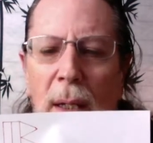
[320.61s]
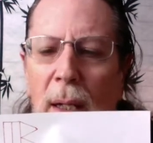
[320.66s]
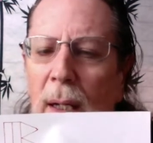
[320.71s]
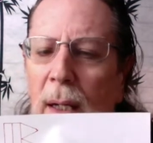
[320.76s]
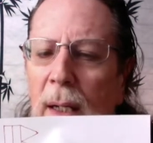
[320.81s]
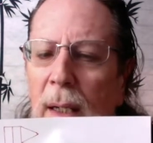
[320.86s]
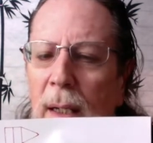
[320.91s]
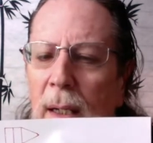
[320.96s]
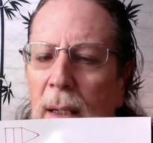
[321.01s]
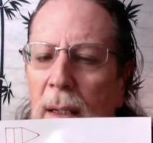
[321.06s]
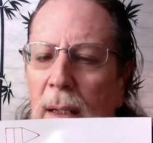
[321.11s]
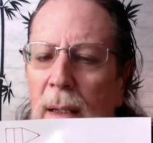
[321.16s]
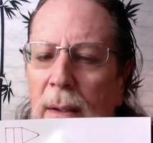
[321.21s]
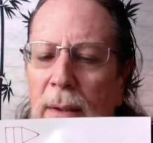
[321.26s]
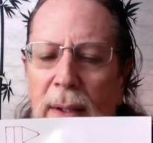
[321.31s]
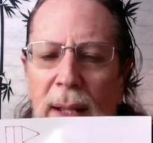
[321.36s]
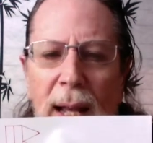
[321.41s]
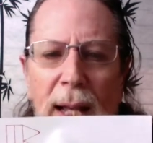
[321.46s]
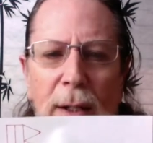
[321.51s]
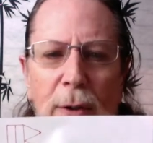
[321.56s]

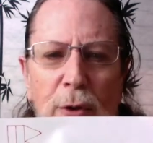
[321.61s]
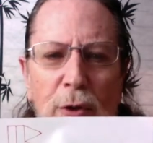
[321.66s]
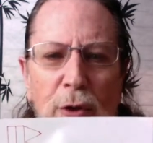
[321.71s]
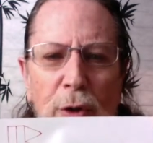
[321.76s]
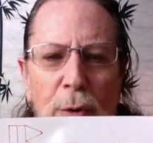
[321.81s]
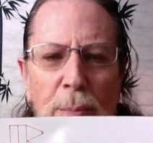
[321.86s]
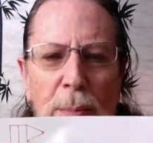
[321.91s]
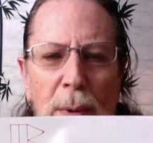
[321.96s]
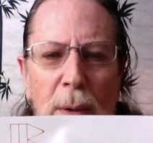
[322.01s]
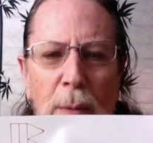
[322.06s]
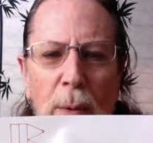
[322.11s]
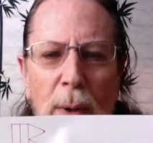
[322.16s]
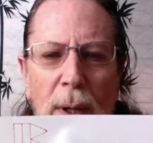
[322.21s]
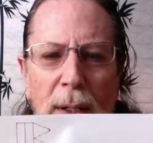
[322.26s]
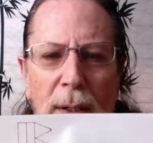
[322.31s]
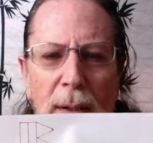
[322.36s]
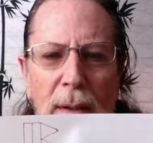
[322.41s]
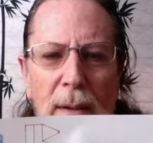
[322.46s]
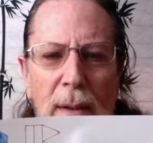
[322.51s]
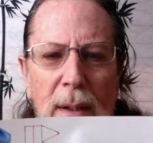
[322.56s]
that should be
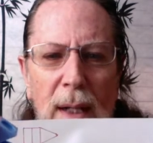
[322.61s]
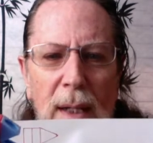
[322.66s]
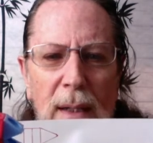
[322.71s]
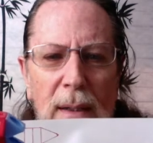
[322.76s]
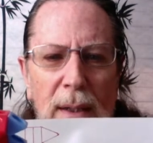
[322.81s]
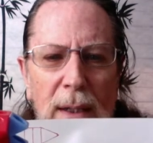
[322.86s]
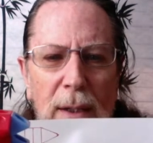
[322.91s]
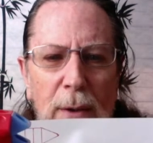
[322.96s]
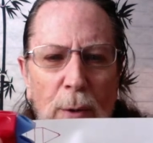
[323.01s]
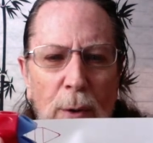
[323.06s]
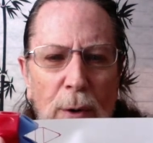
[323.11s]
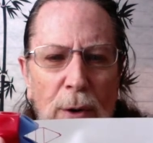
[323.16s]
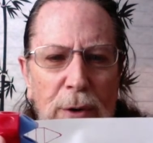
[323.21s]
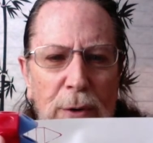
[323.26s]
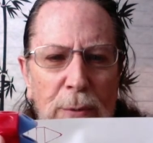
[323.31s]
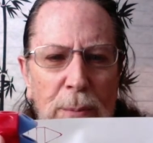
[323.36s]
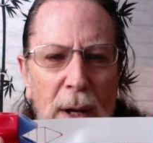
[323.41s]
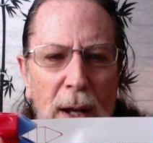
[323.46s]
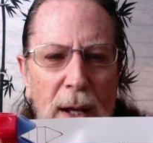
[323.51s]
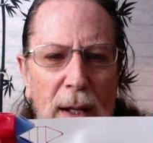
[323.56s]
what
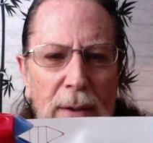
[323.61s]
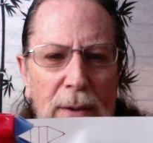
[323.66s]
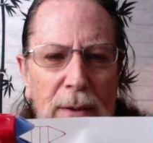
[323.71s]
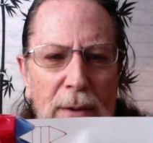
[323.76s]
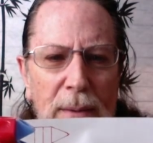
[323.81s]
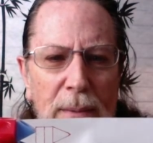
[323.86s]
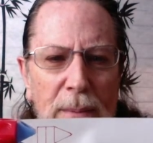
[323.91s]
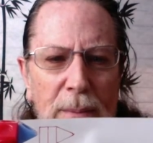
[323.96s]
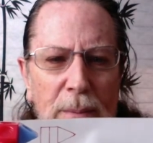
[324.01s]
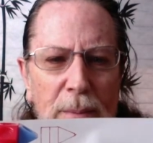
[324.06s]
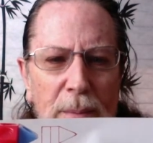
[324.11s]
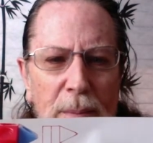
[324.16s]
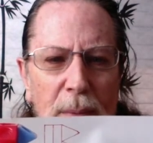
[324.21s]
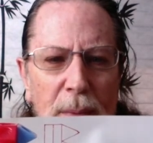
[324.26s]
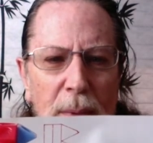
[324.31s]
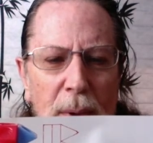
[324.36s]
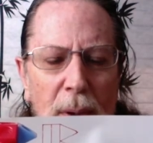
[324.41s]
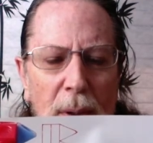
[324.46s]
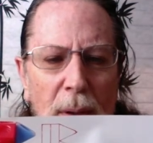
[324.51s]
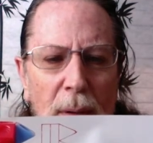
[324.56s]
corresponds.
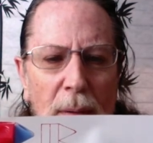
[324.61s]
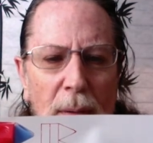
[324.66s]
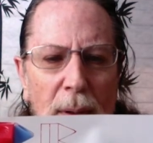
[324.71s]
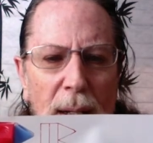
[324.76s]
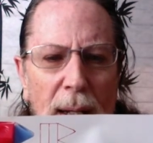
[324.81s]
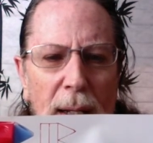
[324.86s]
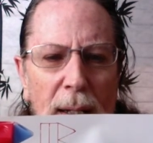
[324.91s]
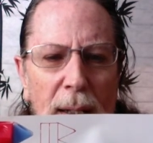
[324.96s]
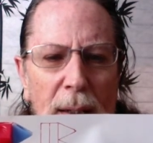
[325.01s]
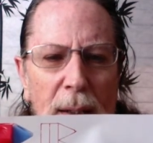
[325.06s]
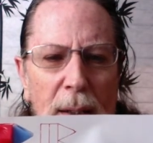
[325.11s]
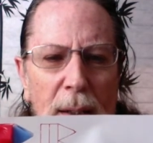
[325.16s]
Okay.